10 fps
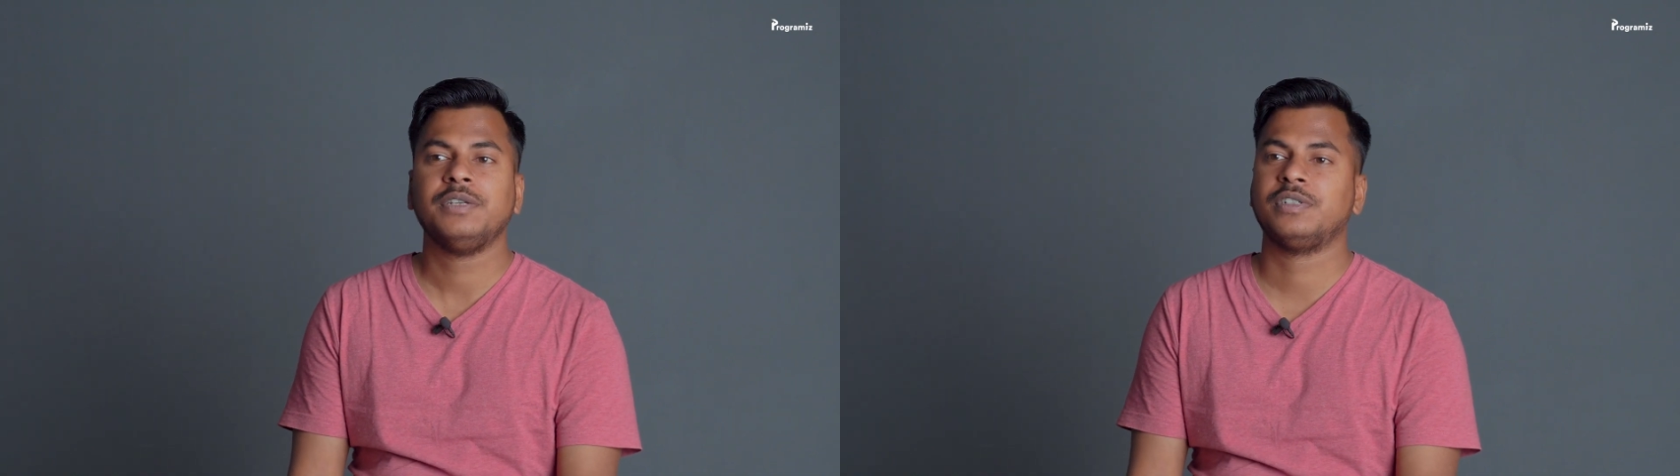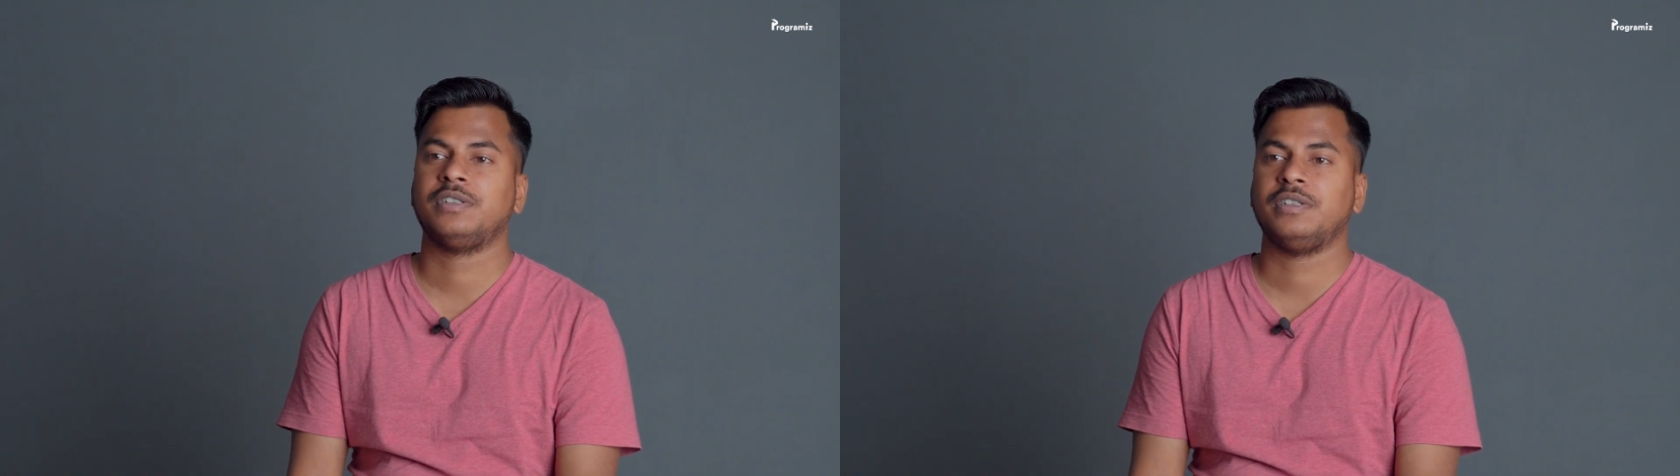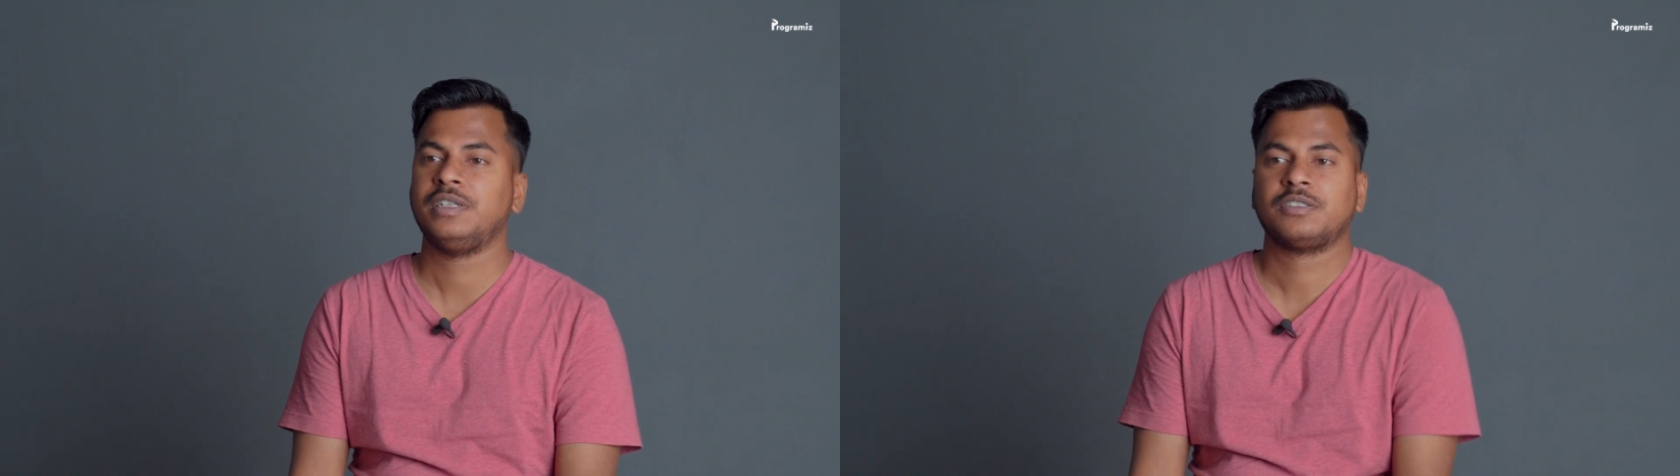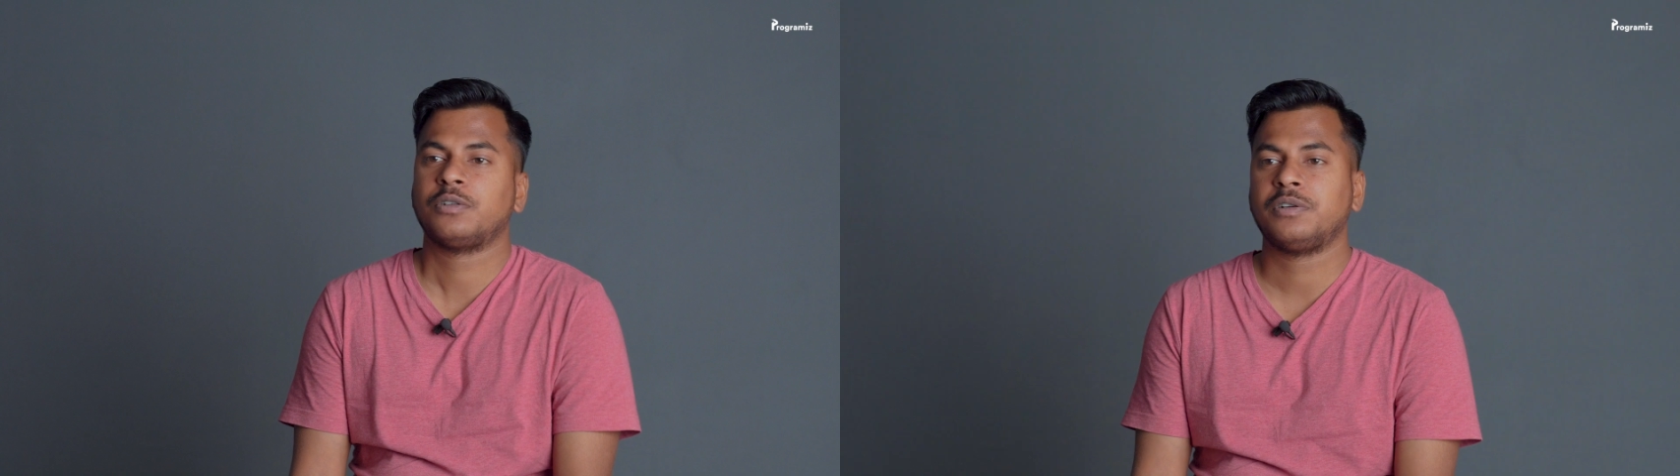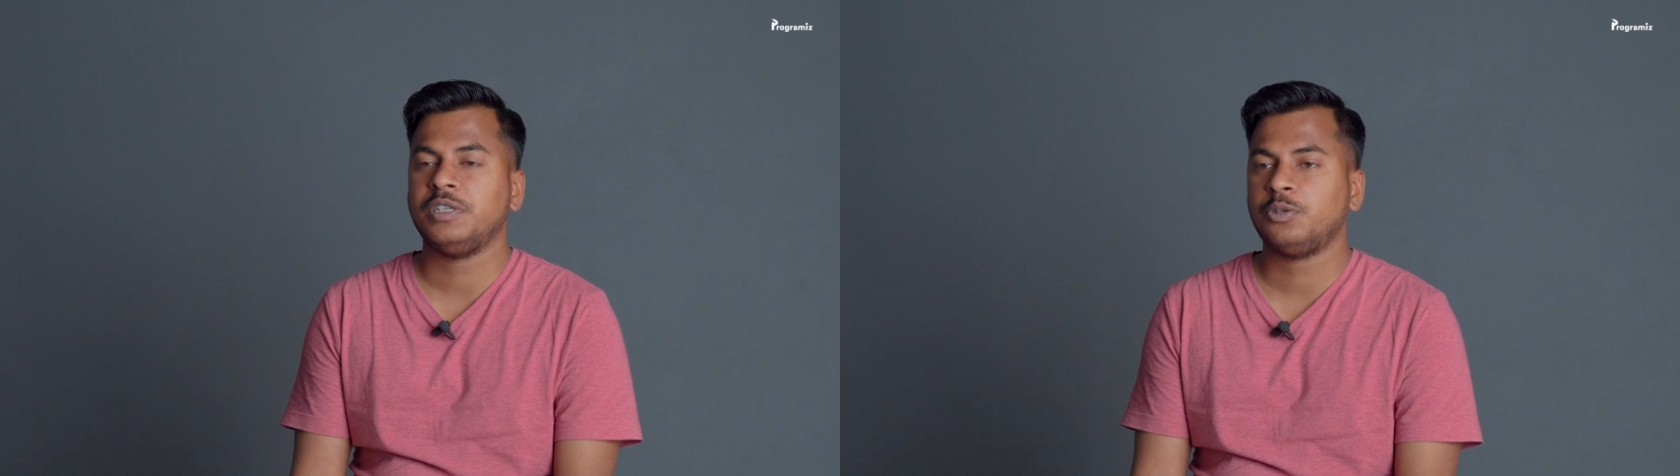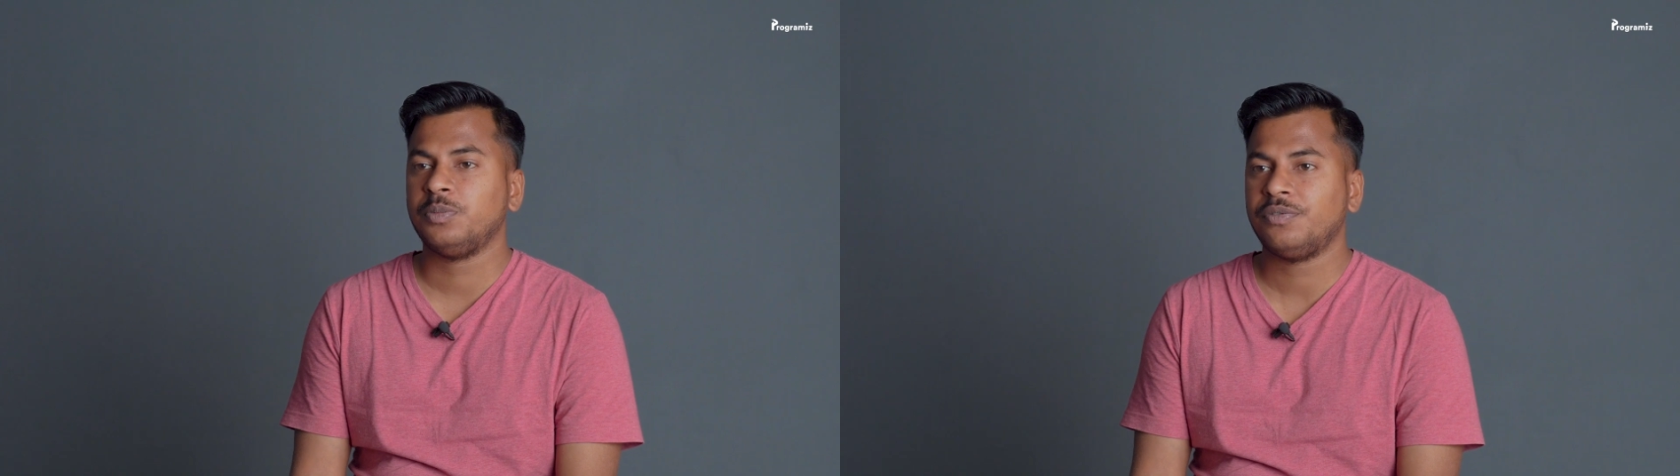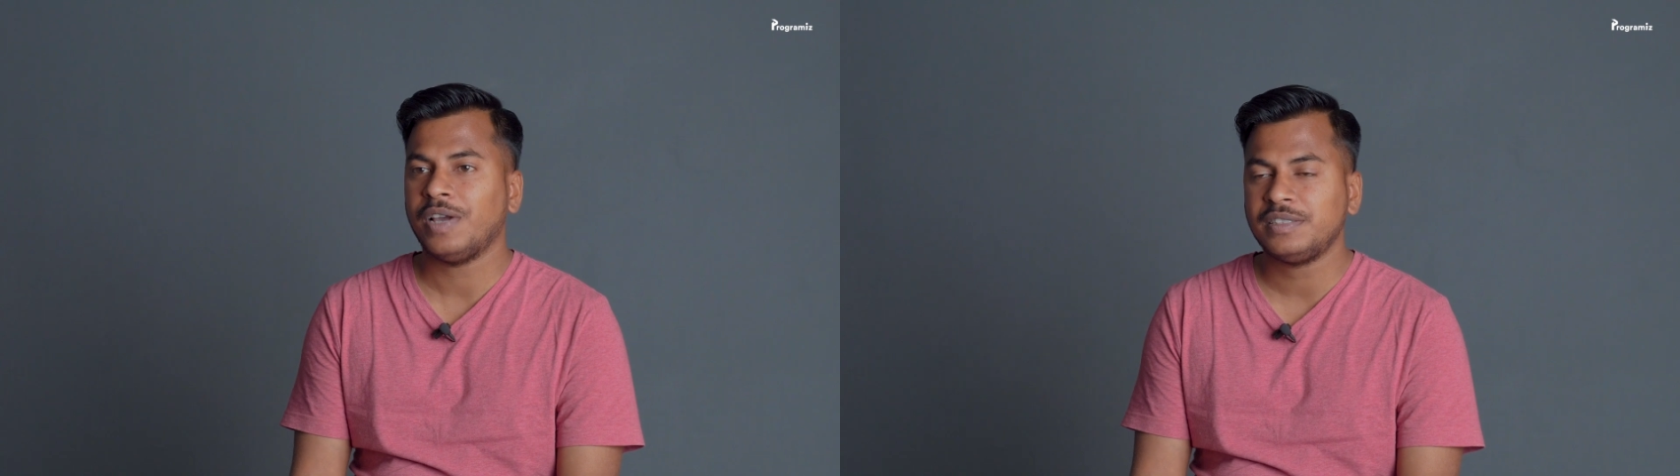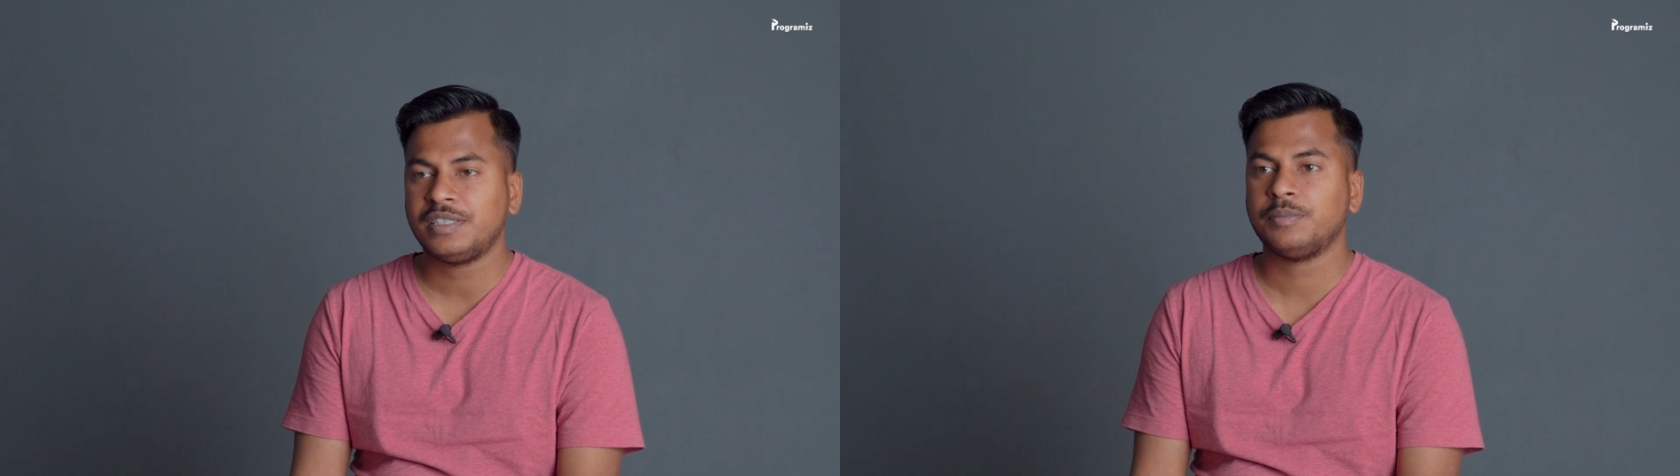Even it does not need to be
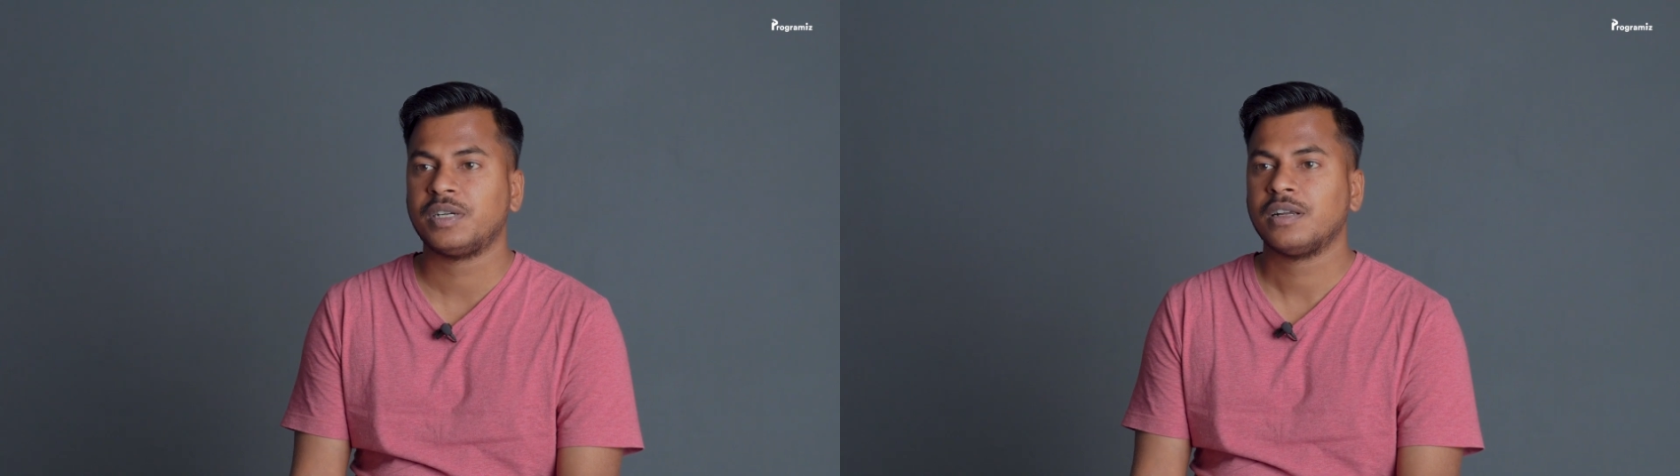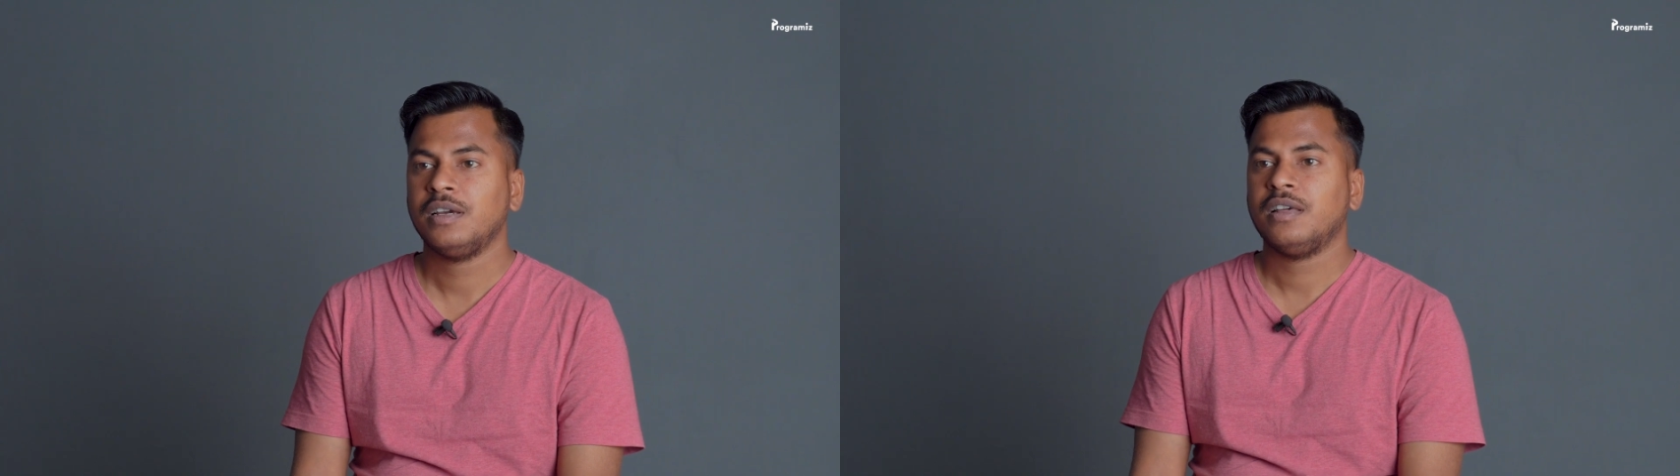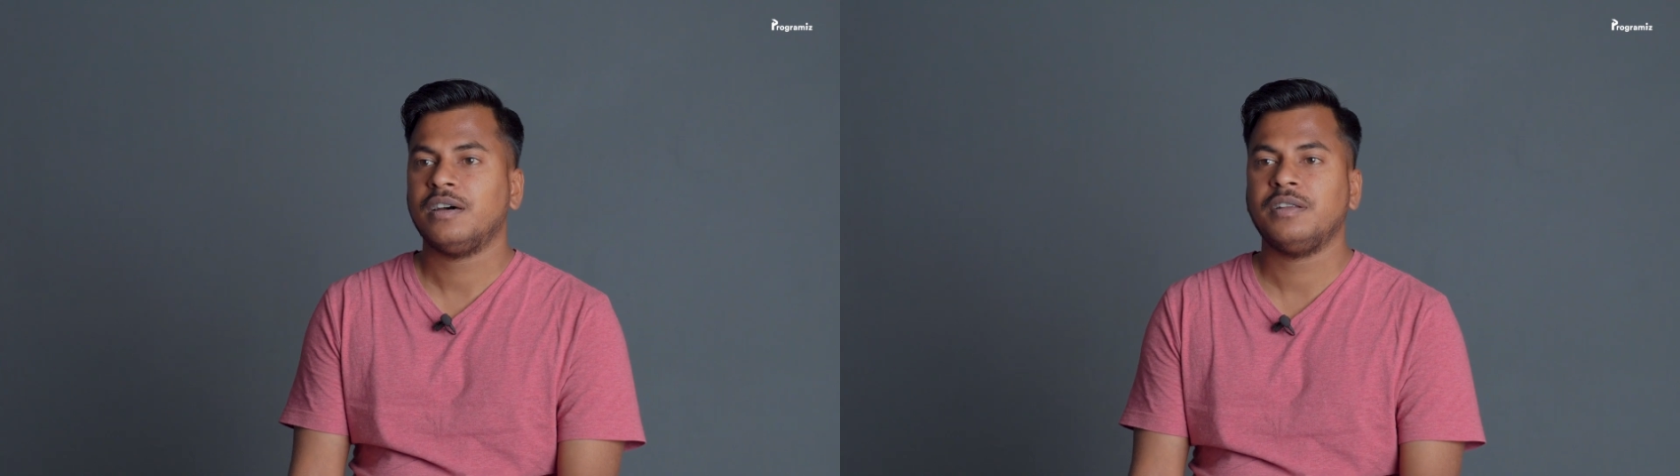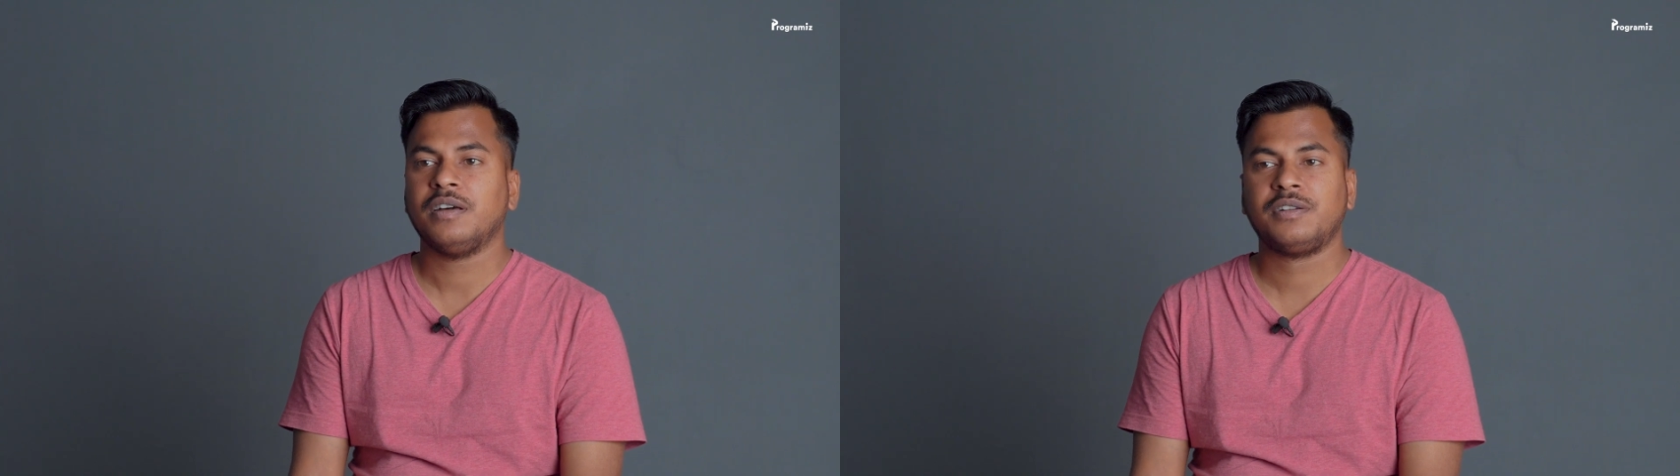fancy, but a,